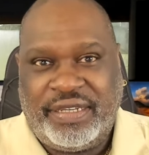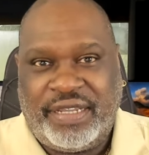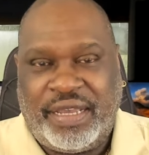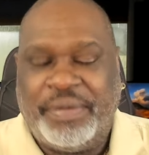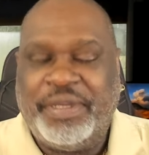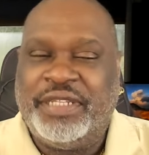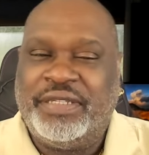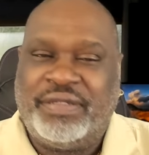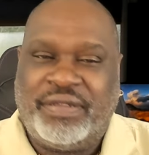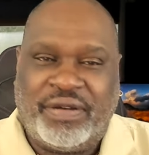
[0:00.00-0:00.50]
I
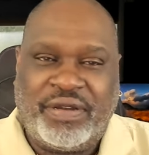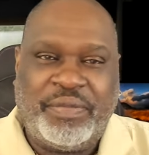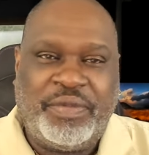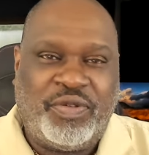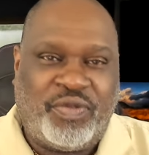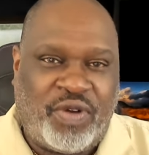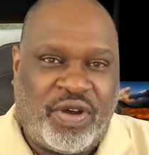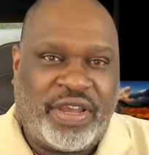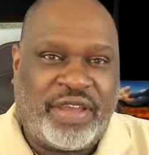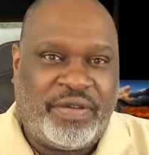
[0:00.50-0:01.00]
mean, don't get me
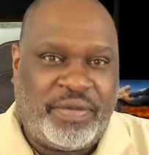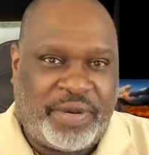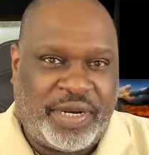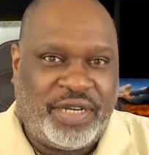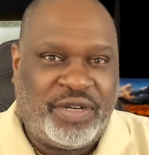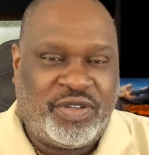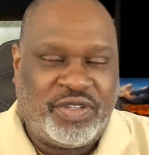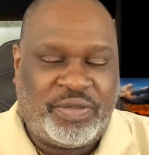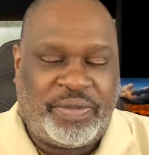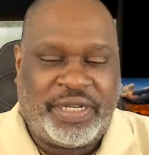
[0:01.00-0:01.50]
wrong,
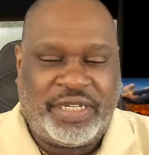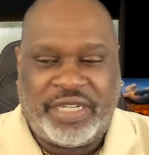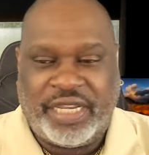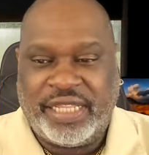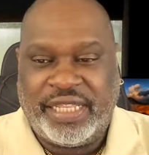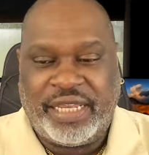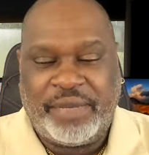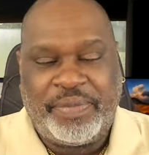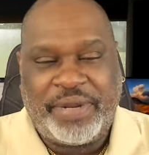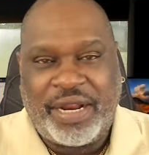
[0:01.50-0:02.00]
everybody knows about
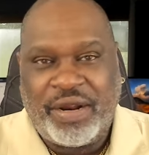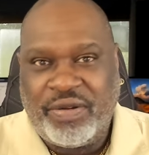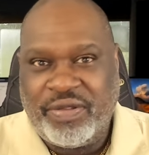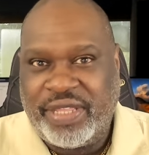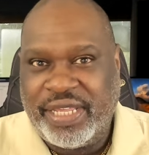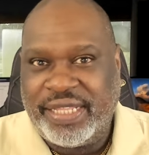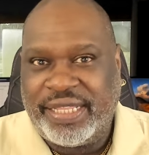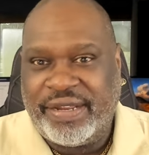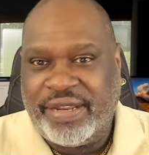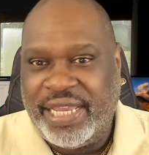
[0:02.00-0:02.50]
Chainlink, but I don't
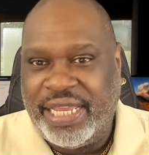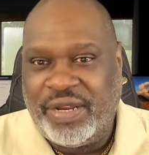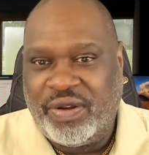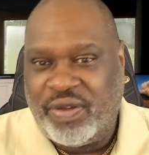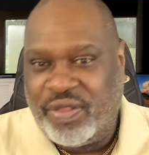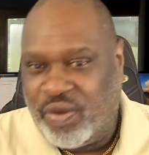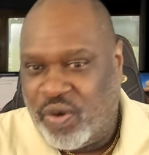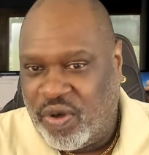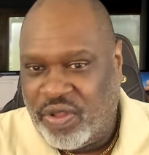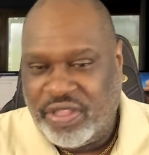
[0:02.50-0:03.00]
think they're in
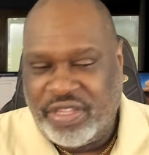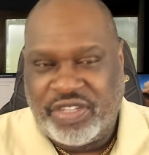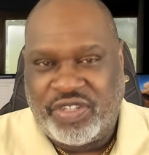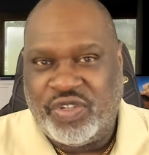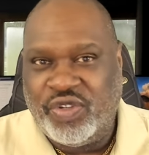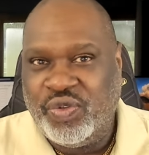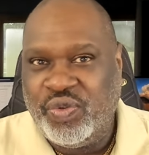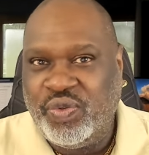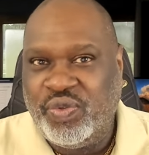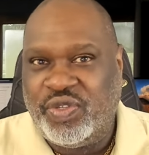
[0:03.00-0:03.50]
on all this
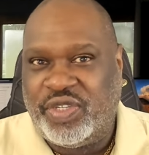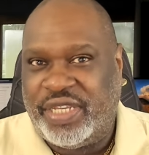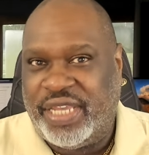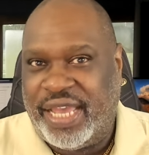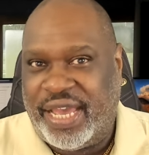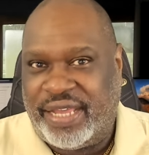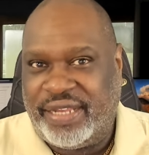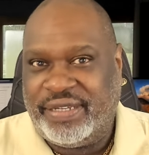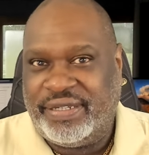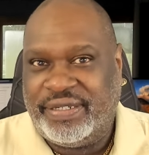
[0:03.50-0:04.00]
news
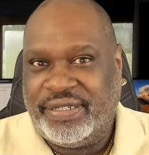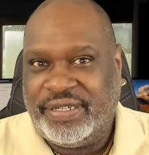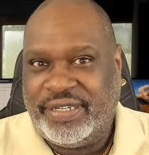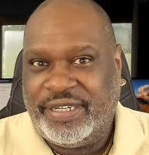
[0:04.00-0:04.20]
yet.